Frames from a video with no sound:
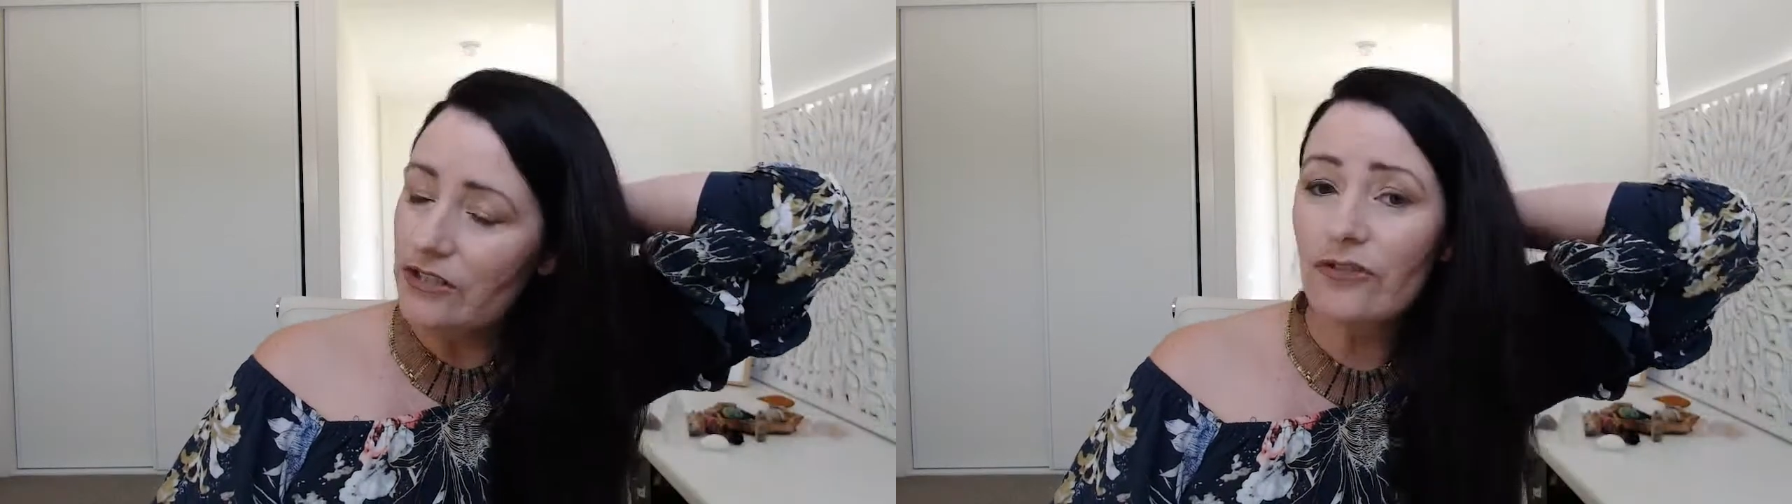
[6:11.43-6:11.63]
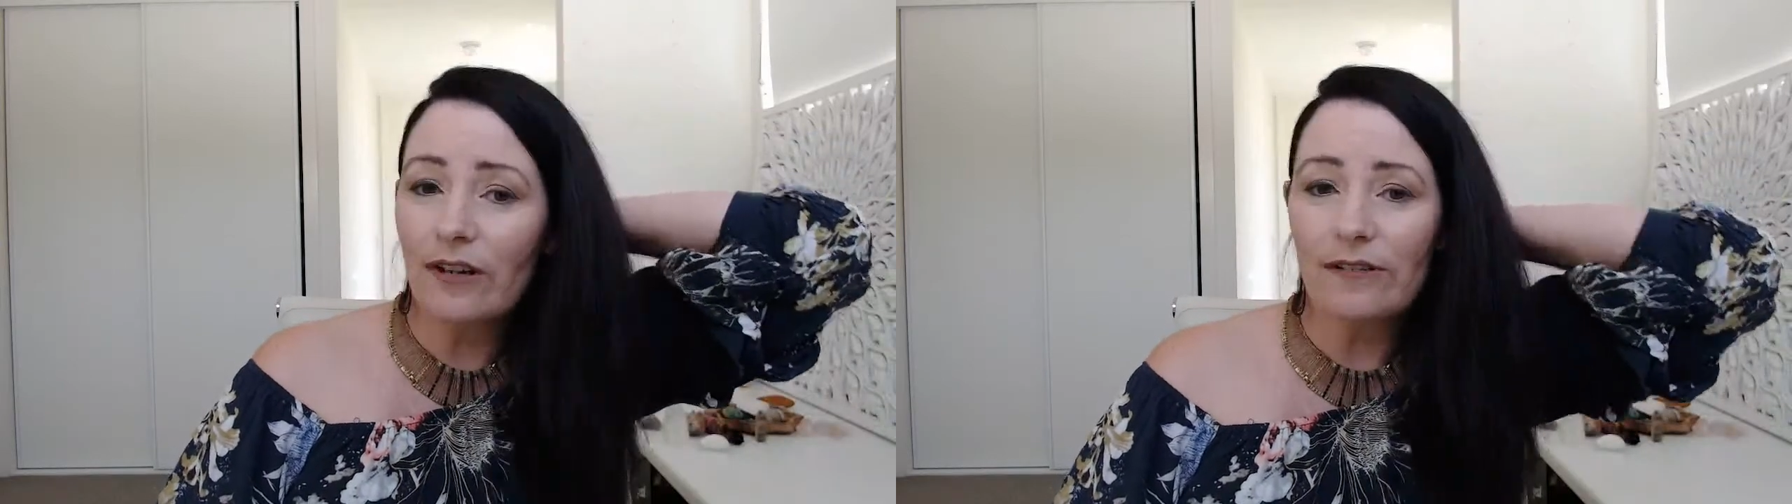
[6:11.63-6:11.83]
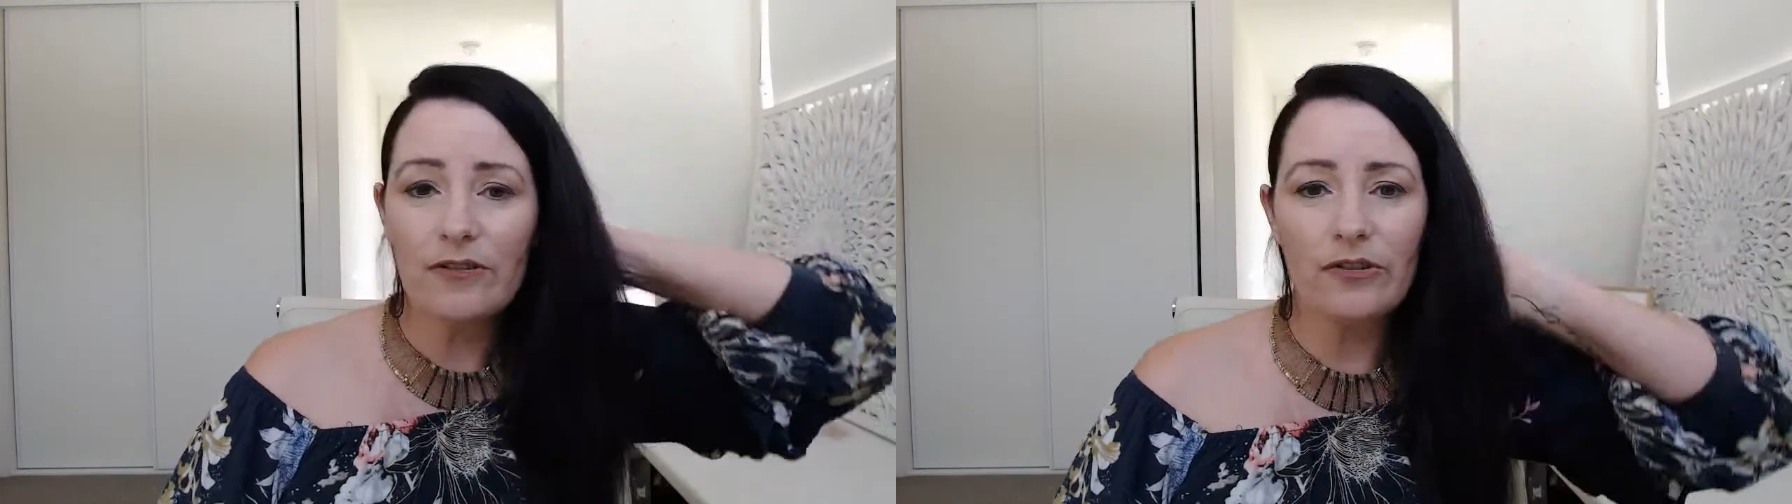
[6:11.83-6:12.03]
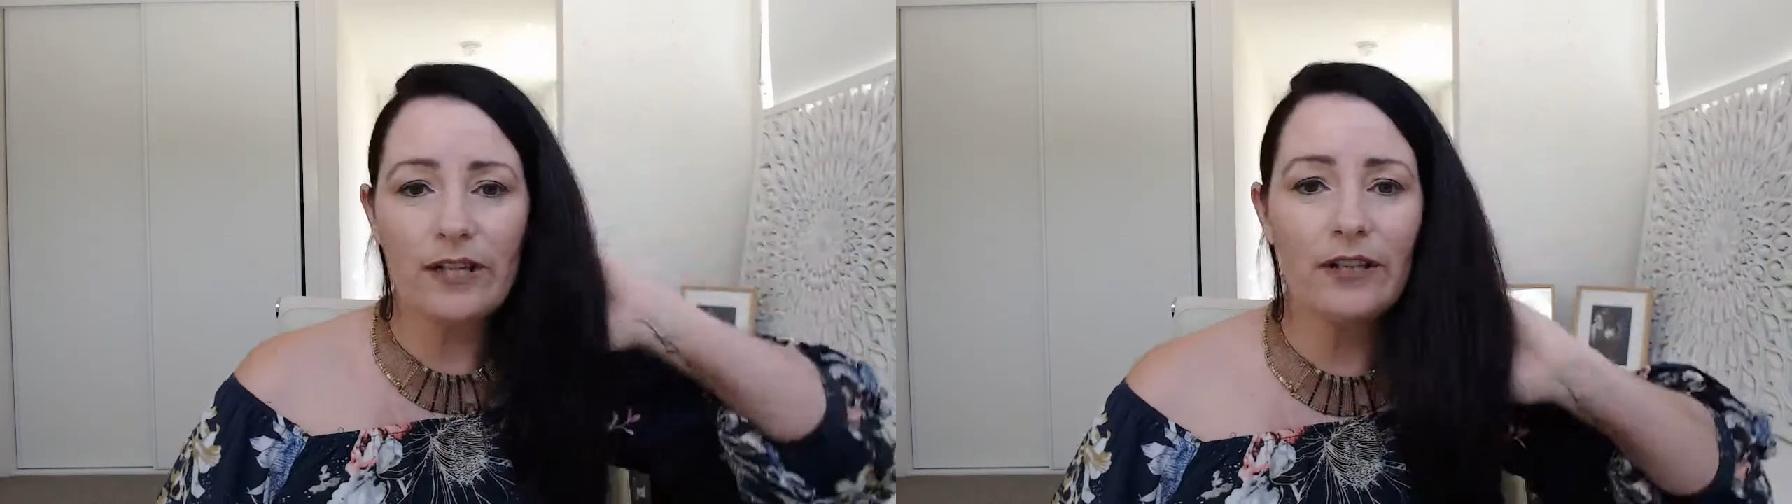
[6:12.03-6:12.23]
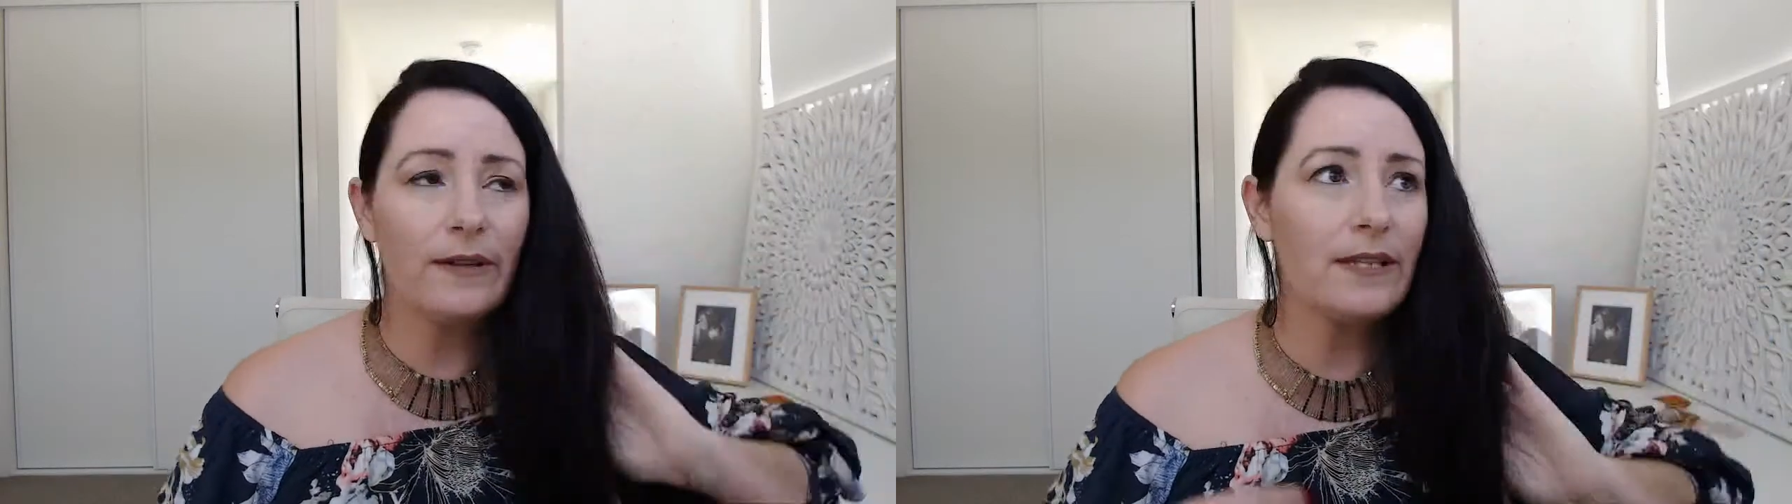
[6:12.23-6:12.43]
a struggle
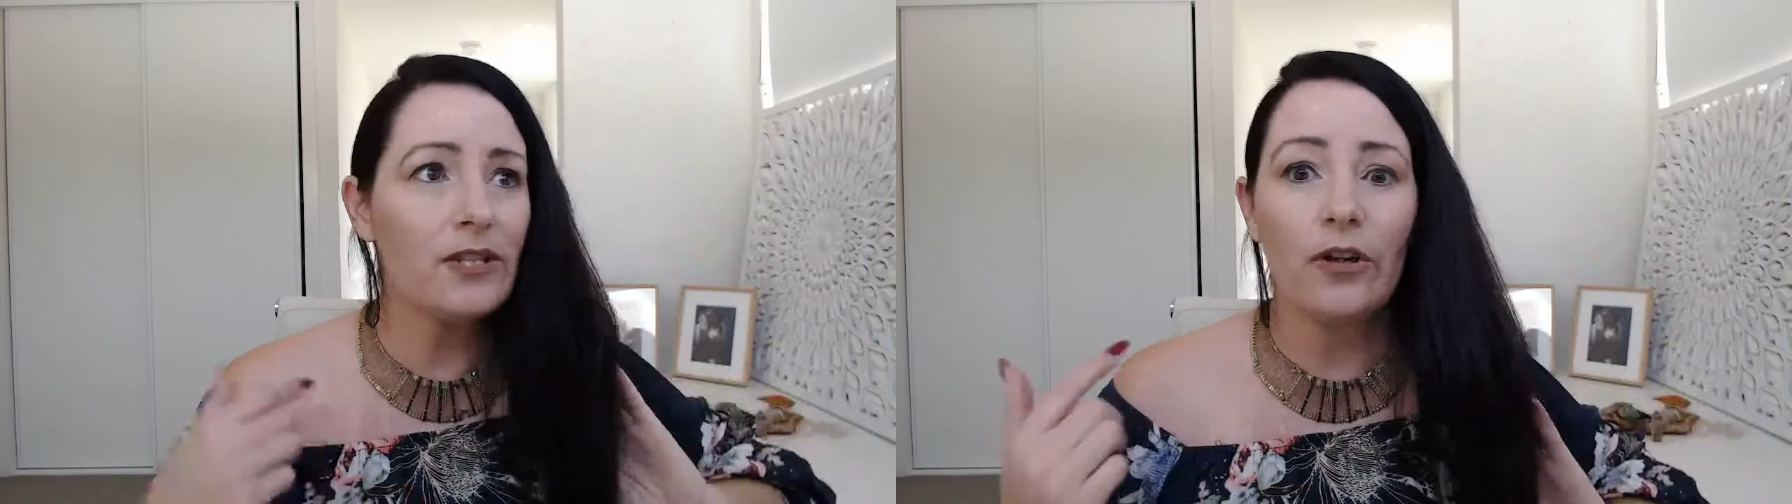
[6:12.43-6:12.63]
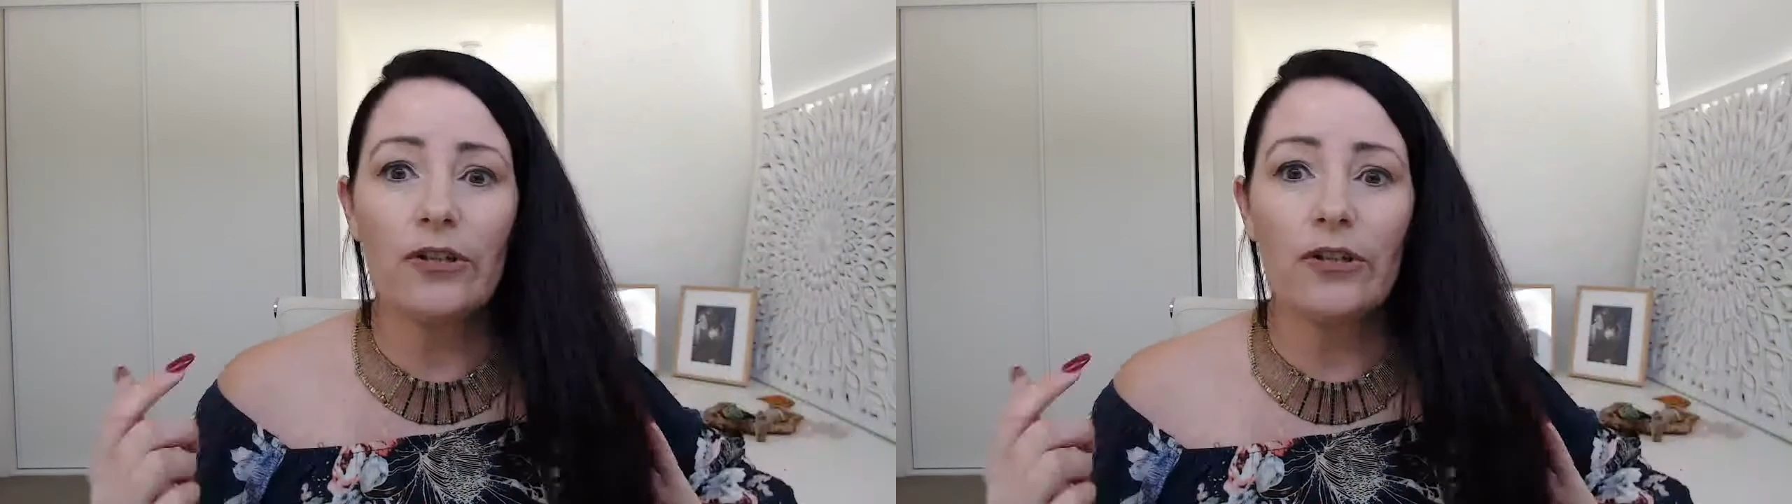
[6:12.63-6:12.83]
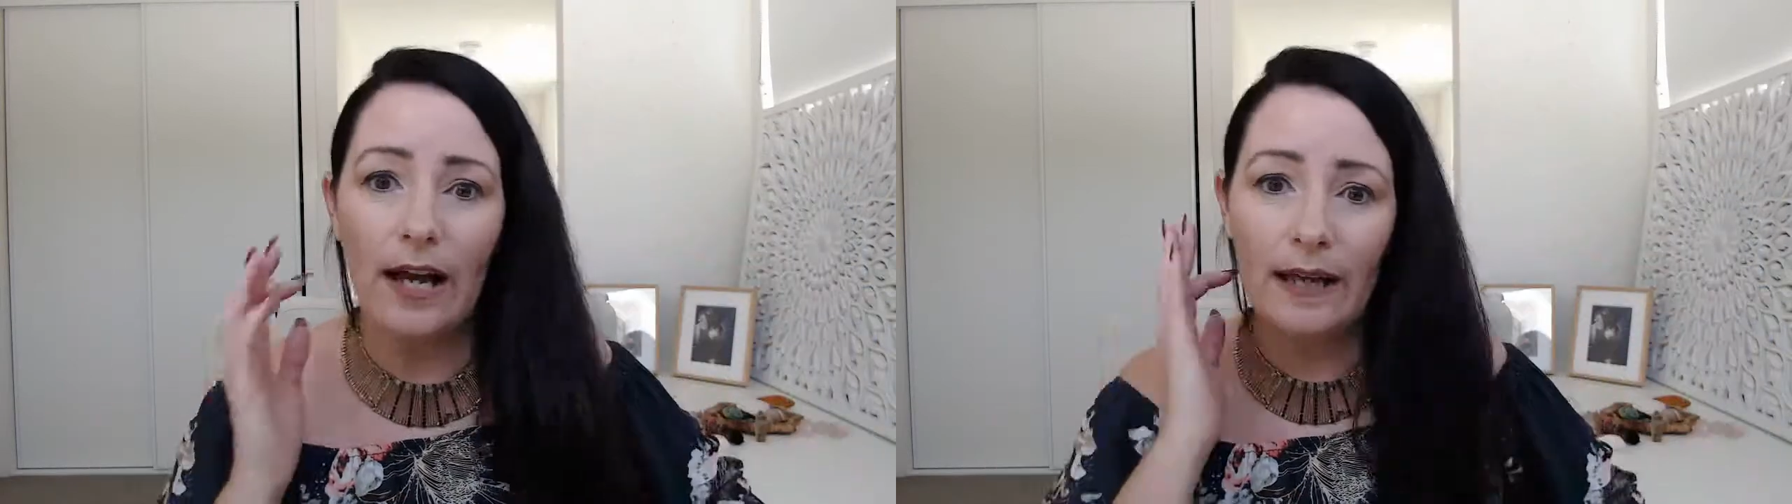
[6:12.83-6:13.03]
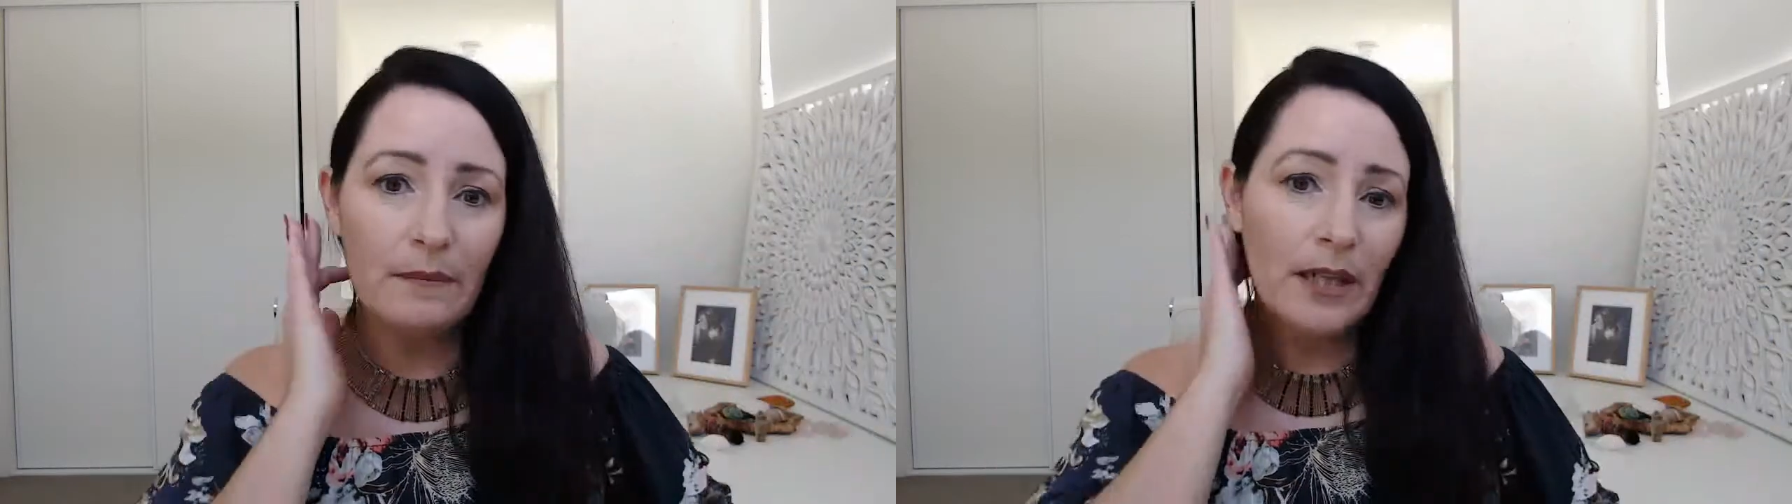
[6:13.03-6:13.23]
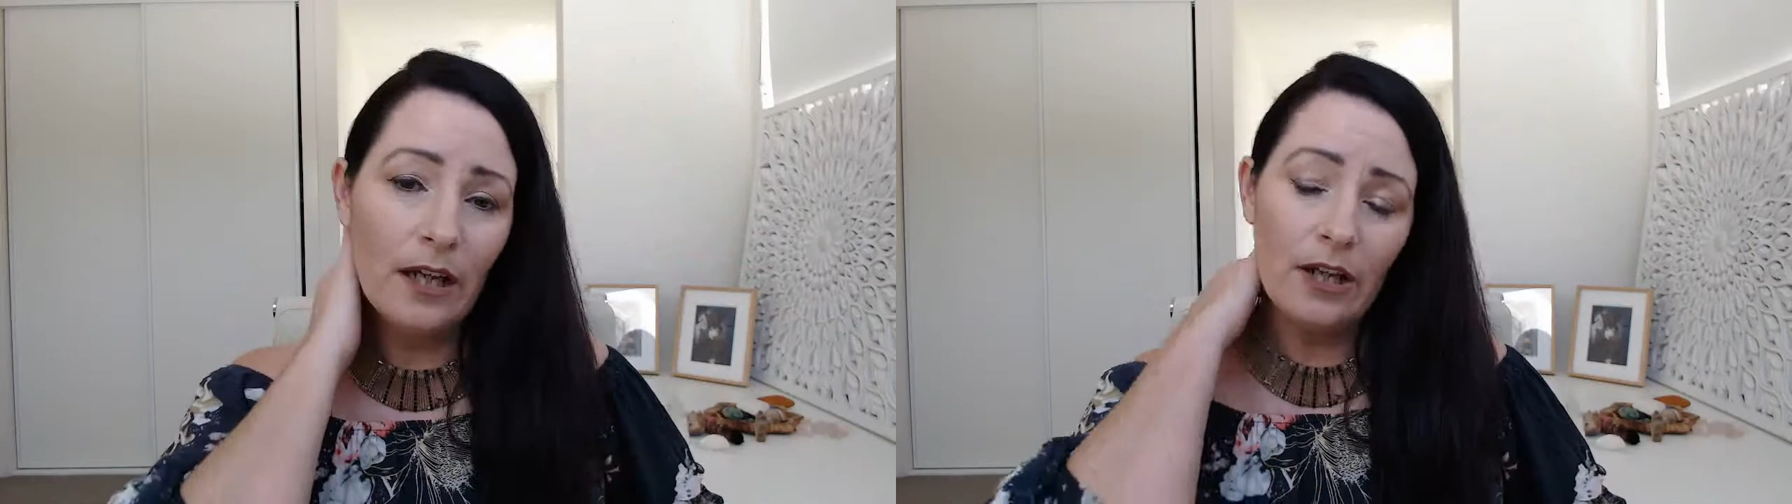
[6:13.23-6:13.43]
street, who has no time